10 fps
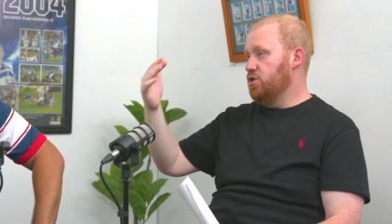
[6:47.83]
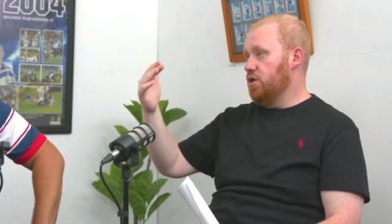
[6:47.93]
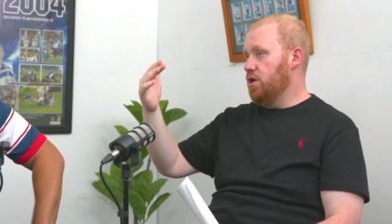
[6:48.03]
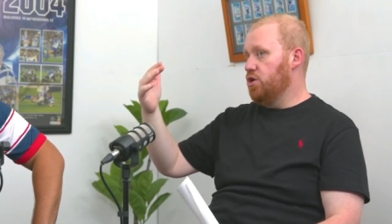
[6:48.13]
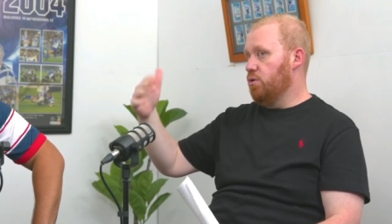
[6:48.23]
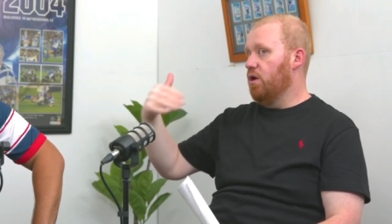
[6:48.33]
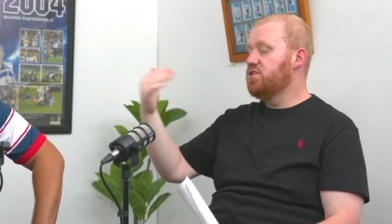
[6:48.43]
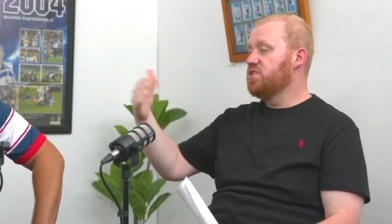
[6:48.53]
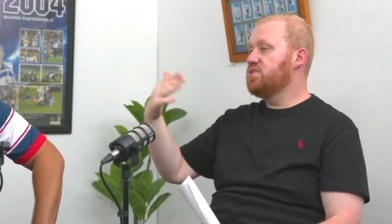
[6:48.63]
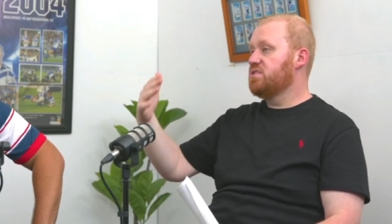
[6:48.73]
uh, uh,
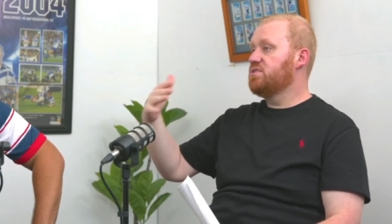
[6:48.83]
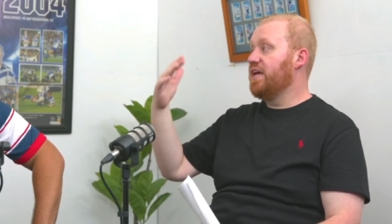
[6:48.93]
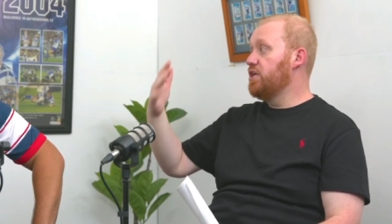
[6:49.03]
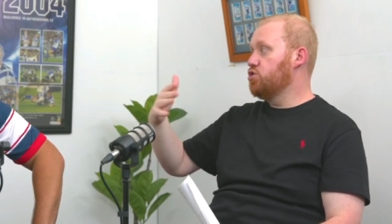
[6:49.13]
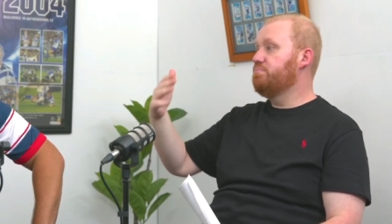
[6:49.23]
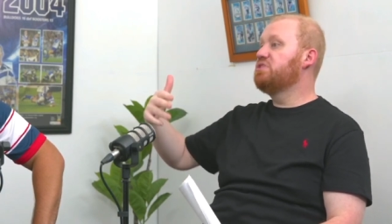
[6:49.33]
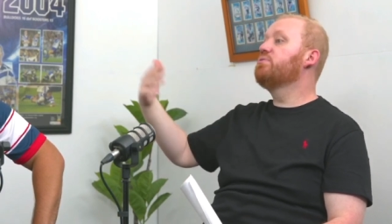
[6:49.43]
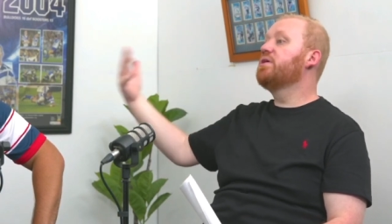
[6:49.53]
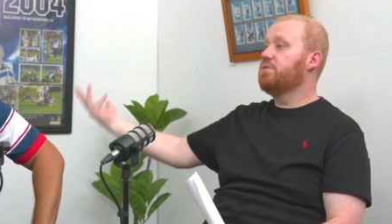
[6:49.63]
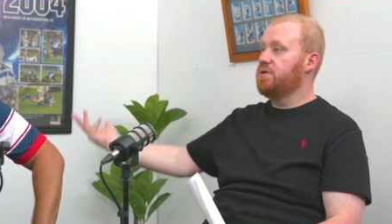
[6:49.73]
neurologists say should be
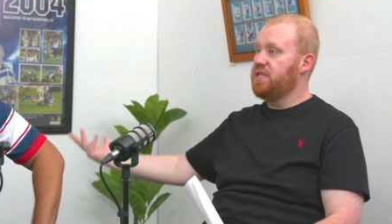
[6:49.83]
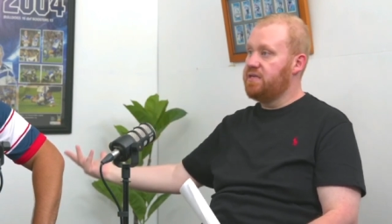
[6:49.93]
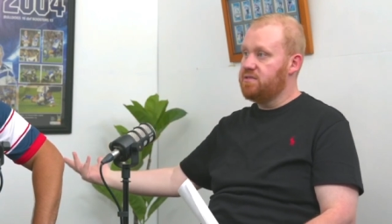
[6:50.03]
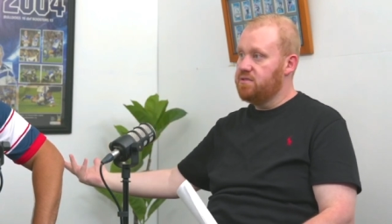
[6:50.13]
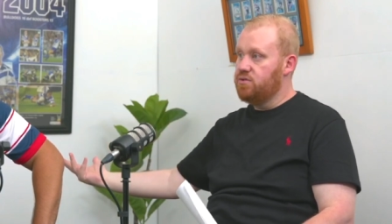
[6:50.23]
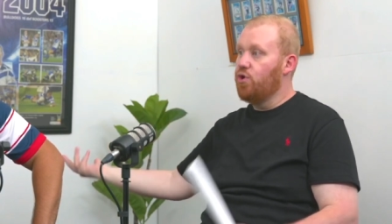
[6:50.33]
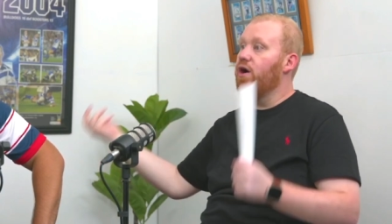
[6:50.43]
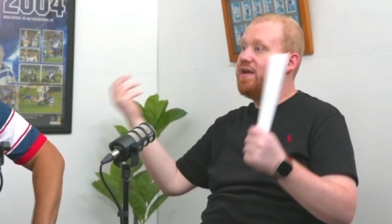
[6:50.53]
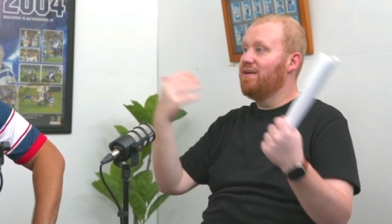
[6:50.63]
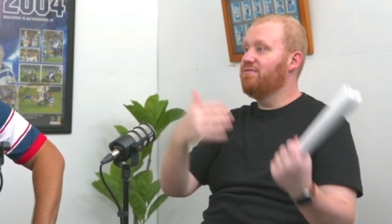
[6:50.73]
23 days, not
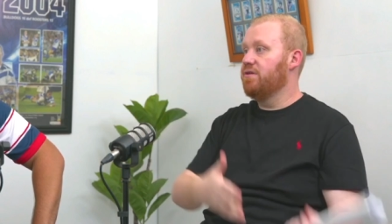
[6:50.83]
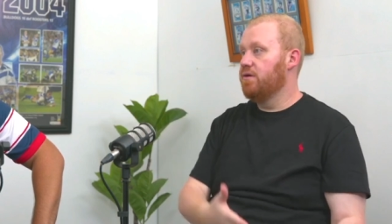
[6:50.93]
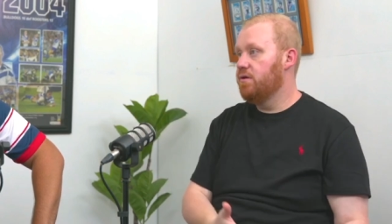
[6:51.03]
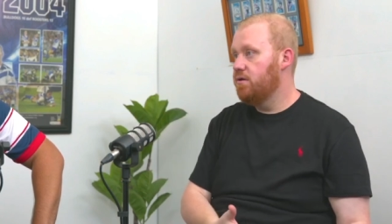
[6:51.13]
11.